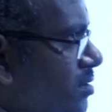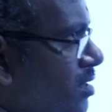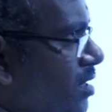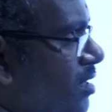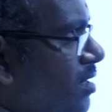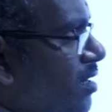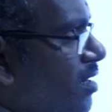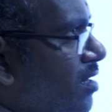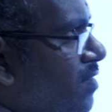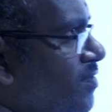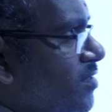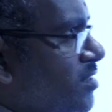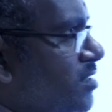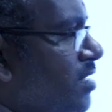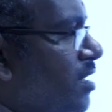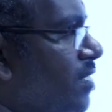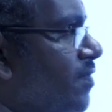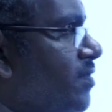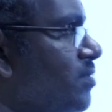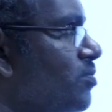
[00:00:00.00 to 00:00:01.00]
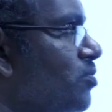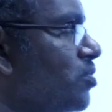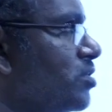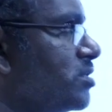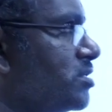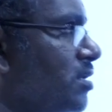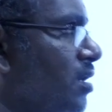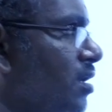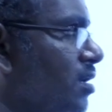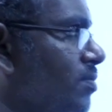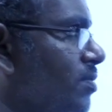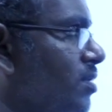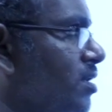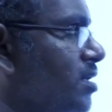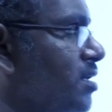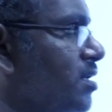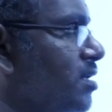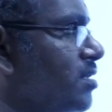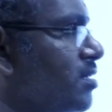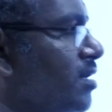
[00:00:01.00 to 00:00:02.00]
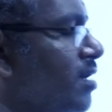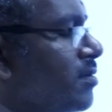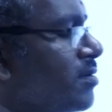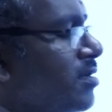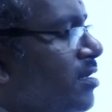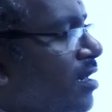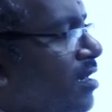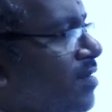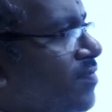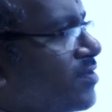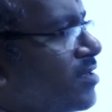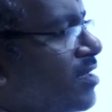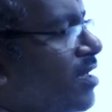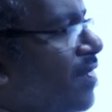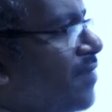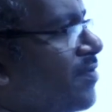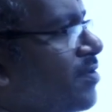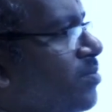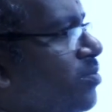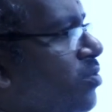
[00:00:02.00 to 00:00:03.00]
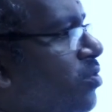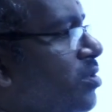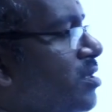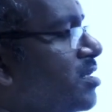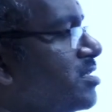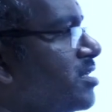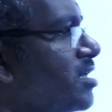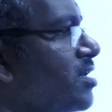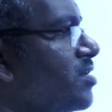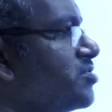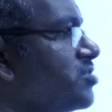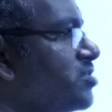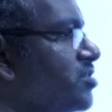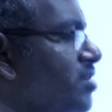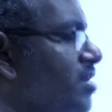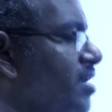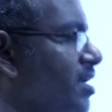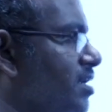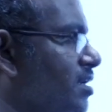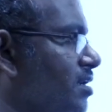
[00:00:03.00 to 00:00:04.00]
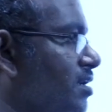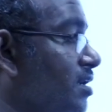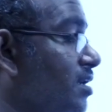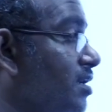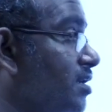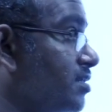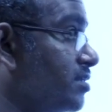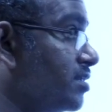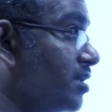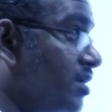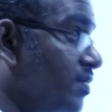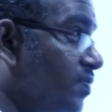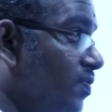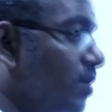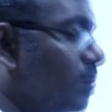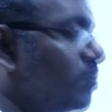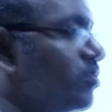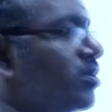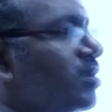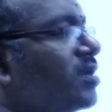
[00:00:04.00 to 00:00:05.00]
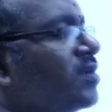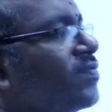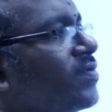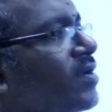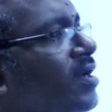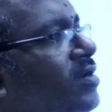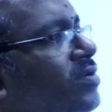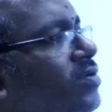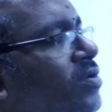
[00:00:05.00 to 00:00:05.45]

the drug which having more solubility, the drug which having more dissolution rate. That form only we are